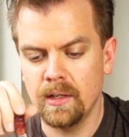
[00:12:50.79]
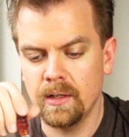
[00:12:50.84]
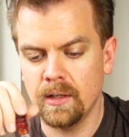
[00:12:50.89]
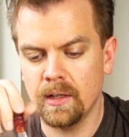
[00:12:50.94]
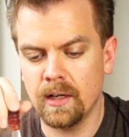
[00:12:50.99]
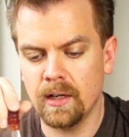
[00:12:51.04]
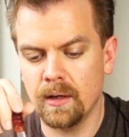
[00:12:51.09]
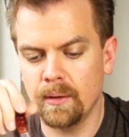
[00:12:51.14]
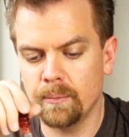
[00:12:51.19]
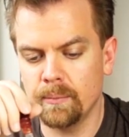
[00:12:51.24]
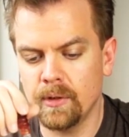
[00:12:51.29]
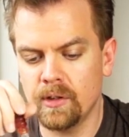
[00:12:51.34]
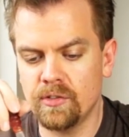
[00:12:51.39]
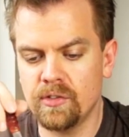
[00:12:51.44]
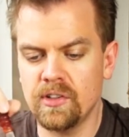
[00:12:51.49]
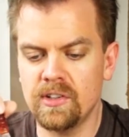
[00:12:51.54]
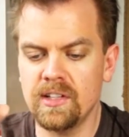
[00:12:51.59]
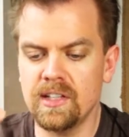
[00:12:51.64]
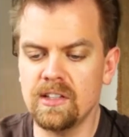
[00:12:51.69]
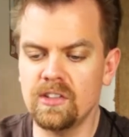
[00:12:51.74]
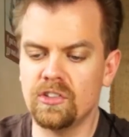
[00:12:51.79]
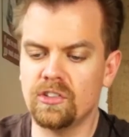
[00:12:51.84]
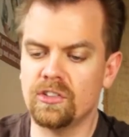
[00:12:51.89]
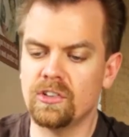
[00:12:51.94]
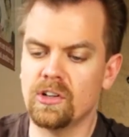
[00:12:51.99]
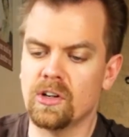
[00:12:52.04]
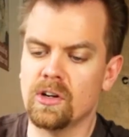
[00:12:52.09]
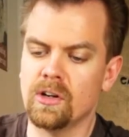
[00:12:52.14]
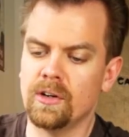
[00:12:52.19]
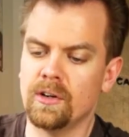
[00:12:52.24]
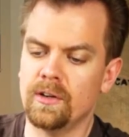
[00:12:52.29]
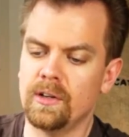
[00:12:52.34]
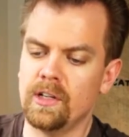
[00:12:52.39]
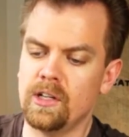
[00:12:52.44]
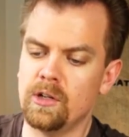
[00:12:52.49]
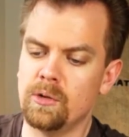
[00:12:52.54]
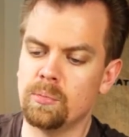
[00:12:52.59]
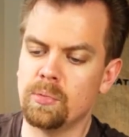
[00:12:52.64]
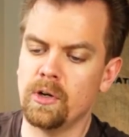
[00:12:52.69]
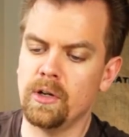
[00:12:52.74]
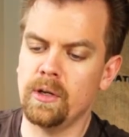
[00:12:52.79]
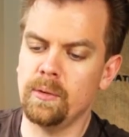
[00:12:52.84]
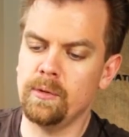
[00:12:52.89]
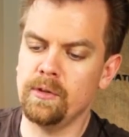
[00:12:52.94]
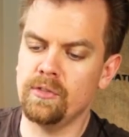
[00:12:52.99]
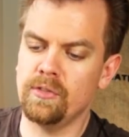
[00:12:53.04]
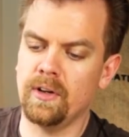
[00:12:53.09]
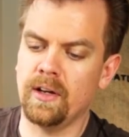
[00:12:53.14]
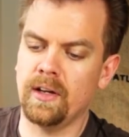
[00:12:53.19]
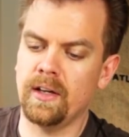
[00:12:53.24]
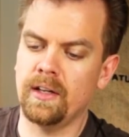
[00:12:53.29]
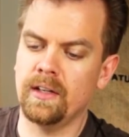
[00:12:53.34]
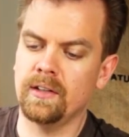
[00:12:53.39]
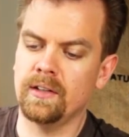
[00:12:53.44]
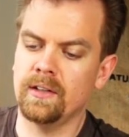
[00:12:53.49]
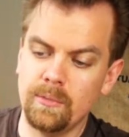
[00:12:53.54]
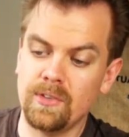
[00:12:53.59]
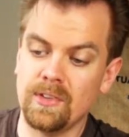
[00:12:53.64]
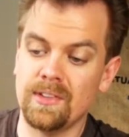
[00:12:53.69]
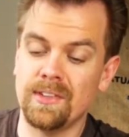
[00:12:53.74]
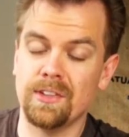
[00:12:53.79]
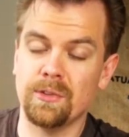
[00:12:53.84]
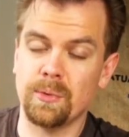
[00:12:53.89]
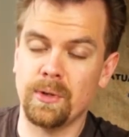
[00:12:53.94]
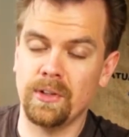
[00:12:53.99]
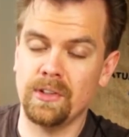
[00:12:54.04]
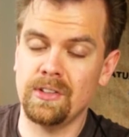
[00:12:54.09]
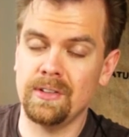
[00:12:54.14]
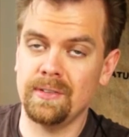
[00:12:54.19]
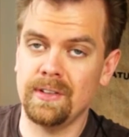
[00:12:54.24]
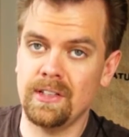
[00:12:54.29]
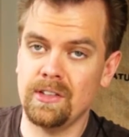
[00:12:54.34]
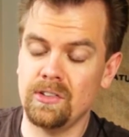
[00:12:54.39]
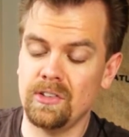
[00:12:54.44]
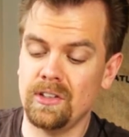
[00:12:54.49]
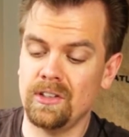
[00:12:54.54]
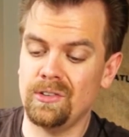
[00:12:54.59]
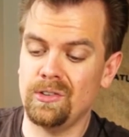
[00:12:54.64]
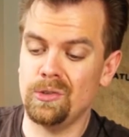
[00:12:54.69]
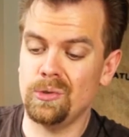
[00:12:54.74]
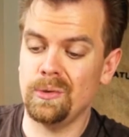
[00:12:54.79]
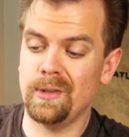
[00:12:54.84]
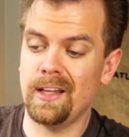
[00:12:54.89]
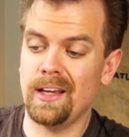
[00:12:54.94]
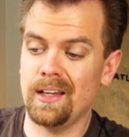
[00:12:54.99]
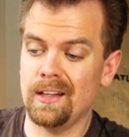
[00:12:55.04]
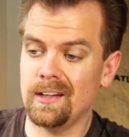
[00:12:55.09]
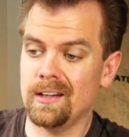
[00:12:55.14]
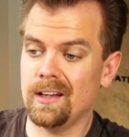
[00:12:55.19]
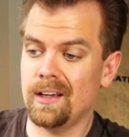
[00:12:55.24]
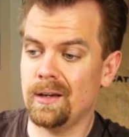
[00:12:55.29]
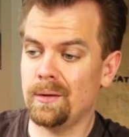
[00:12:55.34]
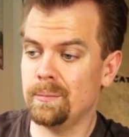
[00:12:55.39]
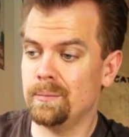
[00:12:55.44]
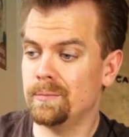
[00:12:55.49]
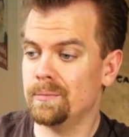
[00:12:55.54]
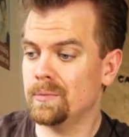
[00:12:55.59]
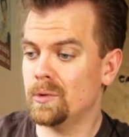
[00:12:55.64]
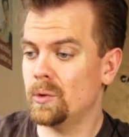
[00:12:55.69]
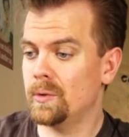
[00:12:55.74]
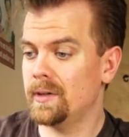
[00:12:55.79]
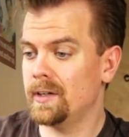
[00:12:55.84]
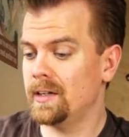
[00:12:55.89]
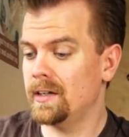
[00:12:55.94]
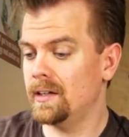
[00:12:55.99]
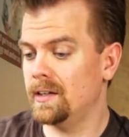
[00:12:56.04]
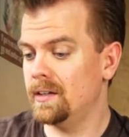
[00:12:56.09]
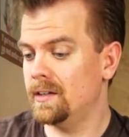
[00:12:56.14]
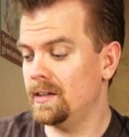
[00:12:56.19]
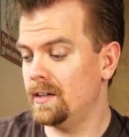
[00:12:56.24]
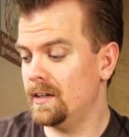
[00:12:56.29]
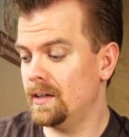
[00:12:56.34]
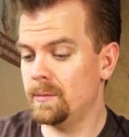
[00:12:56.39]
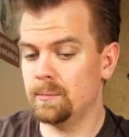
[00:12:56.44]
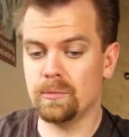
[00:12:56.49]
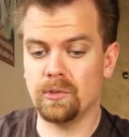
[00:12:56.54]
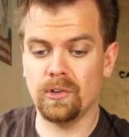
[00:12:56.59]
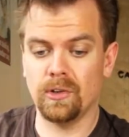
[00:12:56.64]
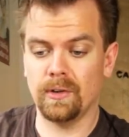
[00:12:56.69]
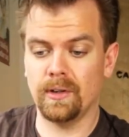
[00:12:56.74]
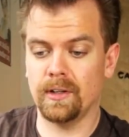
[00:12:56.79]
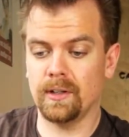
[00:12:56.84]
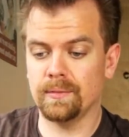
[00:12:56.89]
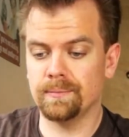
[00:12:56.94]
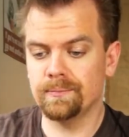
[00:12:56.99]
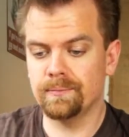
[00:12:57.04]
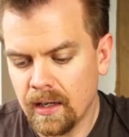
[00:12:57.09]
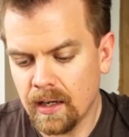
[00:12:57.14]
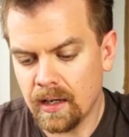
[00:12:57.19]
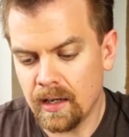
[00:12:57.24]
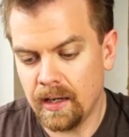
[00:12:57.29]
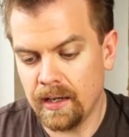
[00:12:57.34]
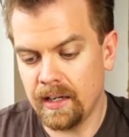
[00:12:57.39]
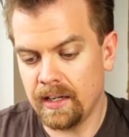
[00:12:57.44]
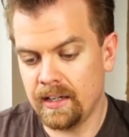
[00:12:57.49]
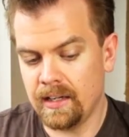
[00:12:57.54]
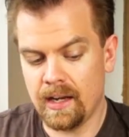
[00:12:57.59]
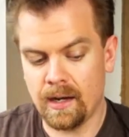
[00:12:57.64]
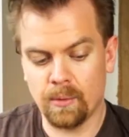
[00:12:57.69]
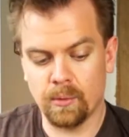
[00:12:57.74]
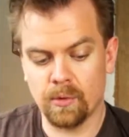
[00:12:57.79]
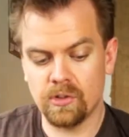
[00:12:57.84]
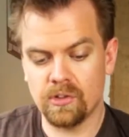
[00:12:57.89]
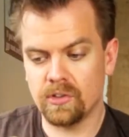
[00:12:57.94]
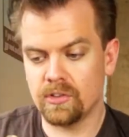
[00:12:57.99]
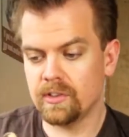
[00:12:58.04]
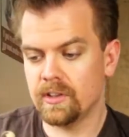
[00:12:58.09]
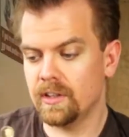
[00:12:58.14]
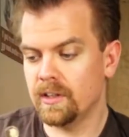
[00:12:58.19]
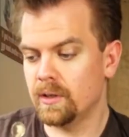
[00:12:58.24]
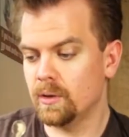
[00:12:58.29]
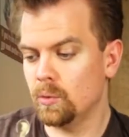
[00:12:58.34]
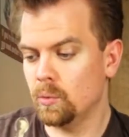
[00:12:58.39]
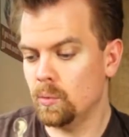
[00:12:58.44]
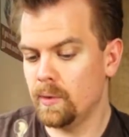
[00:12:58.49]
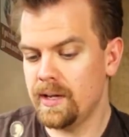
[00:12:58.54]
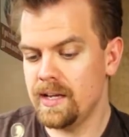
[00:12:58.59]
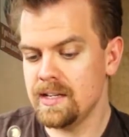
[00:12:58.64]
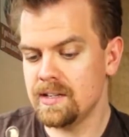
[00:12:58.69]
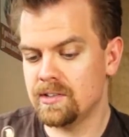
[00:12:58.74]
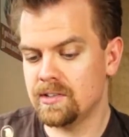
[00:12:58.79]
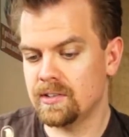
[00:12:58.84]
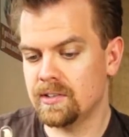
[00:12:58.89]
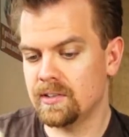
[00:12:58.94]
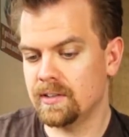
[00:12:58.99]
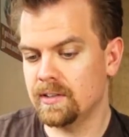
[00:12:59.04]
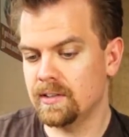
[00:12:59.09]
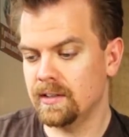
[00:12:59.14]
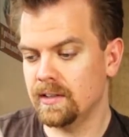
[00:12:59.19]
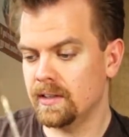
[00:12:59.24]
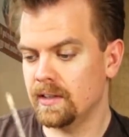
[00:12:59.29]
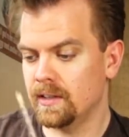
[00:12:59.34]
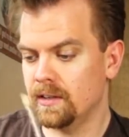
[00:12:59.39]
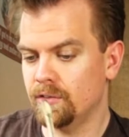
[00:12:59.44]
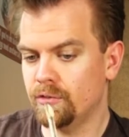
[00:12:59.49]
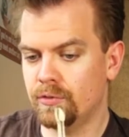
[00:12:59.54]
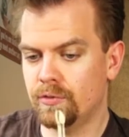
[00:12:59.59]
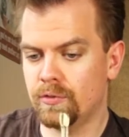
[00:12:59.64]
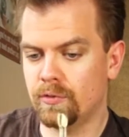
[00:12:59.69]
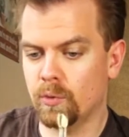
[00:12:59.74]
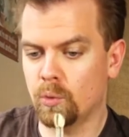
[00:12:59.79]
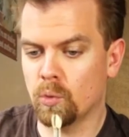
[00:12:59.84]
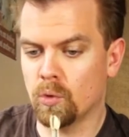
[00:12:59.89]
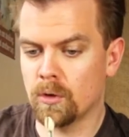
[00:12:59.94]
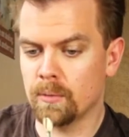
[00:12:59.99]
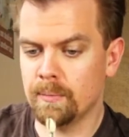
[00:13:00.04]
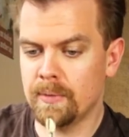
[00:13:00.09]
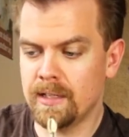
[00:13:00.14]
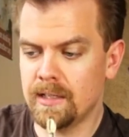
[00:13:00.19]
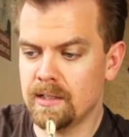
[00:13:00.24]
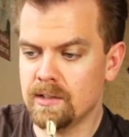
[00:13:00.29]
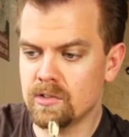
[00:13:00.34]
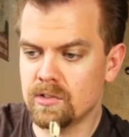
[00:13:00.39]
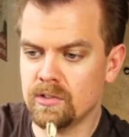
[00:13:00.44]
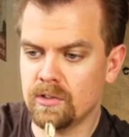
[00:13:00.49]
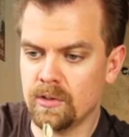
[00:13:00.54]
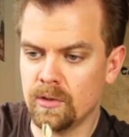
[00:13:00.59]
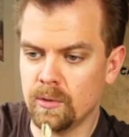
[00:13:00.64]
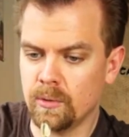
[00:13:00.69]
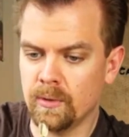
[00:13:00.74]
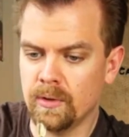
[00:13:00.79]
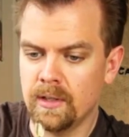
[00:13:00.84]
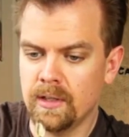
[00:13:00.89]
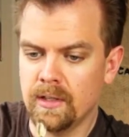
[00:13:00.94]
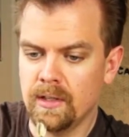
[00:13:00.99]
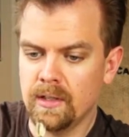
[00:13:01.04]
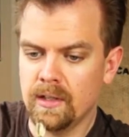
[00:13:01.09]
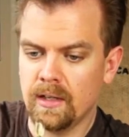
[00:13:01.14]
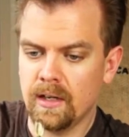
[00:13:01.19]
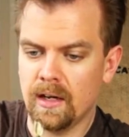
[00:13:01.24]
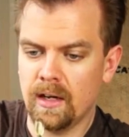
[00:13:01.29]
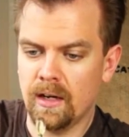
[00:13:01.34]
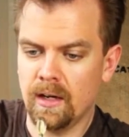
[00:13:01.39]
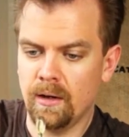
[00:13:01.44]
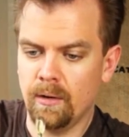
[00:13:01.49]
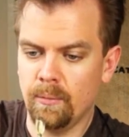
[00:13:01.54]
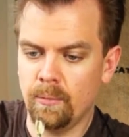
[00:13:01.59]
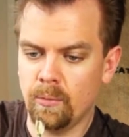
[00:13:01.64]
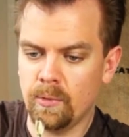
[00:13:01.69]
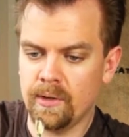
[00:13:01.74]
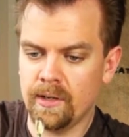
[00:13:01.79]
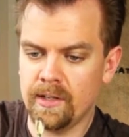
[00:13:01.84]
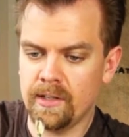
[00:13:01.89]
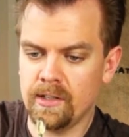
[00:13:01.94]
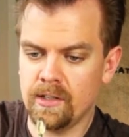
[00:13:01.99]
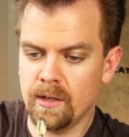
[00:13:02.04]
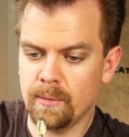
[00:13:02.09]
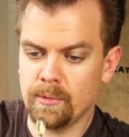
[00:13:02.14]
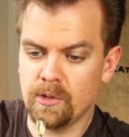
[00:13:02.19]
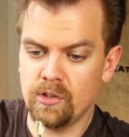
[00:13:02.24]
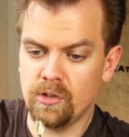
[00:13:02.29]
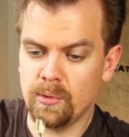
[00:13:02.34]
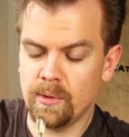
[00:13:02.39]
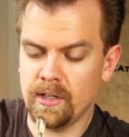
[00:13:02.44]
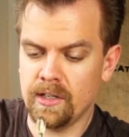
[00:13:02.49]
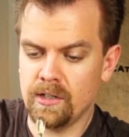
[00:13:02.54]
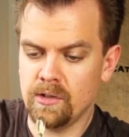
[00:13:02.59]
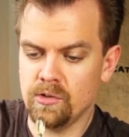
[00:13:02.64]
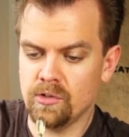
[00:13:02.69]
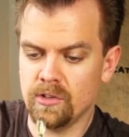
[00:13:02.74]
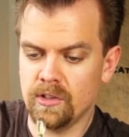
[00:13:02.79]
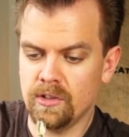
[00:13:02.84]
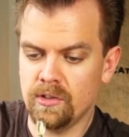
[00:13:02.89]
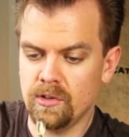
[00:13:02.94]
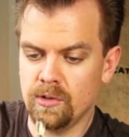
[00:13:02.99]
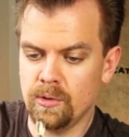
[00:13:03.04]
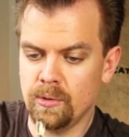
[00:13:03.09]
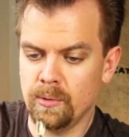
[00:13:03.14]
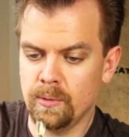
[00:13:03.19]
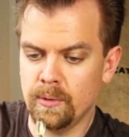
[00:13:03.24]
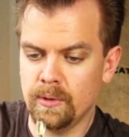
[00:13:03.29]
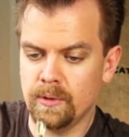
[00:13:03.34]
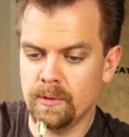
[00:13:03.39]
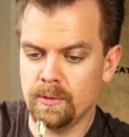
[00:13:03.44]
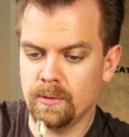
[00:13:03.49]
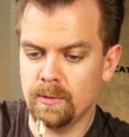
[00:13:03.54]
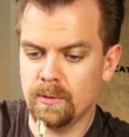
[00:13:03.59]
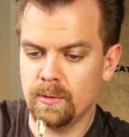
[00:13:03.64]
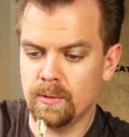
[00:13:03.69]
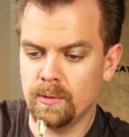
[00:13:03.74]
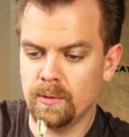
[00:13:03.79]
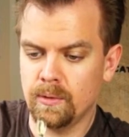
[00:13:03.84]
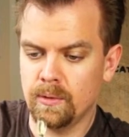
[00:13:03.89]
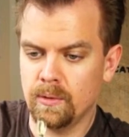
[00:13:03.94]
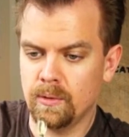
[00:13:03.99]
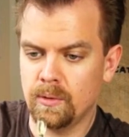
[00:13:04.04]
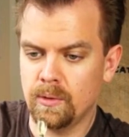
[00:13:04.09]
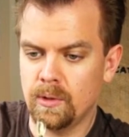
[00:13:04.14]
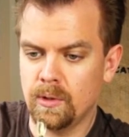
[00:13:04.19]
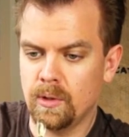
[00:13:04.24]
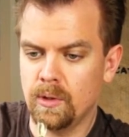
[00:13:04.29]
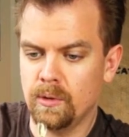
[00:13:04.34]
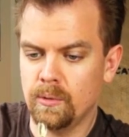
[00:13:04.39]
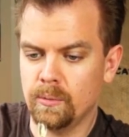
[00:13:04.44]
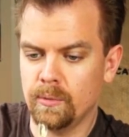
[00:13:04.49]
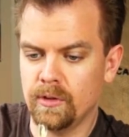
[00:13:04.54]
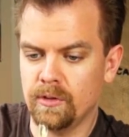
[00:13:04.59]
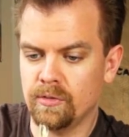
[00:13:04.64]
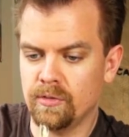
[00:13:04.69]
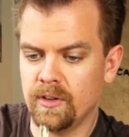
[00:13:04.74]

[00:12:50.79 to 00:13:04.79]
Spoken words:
But if you didn't stir, it'd probably be fine. Since it's relatively easy to do that, I'm going ahead and I'm stirring. And now we're just gonna wait 4 minutes. So I'm gonna do what I usually do with a